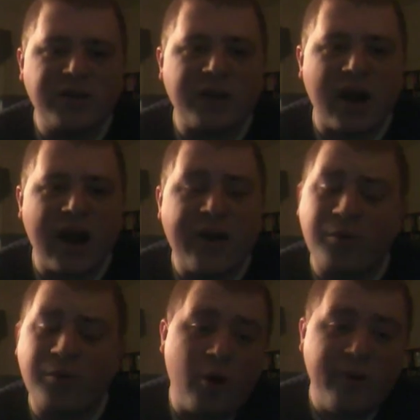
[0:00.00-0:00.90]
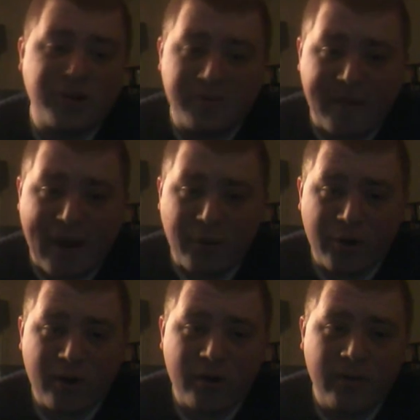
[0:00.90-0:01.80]
I don't know much about
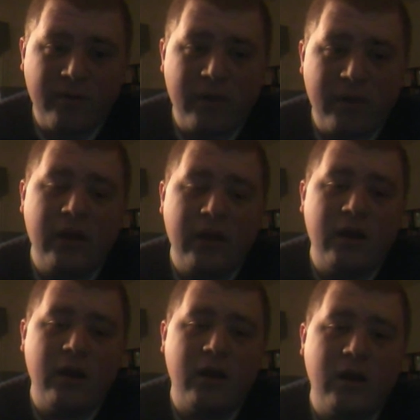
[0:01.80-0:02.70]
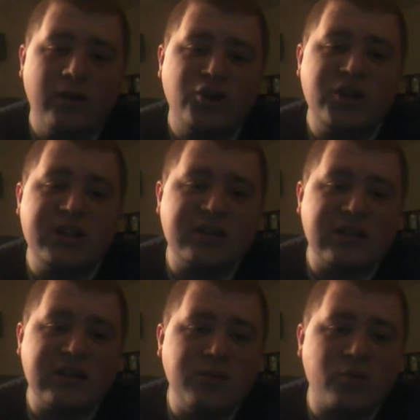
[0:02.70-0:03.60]
her. She
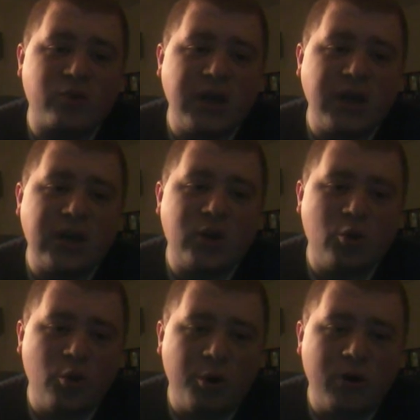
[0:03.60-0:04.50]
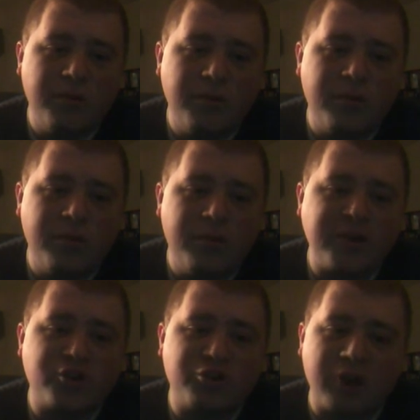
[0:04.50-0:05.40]
seems really cool,
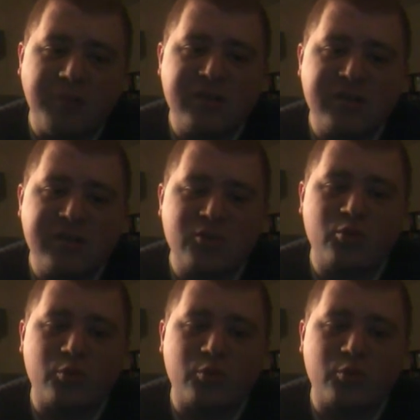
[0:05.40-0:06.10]
and Trump seems to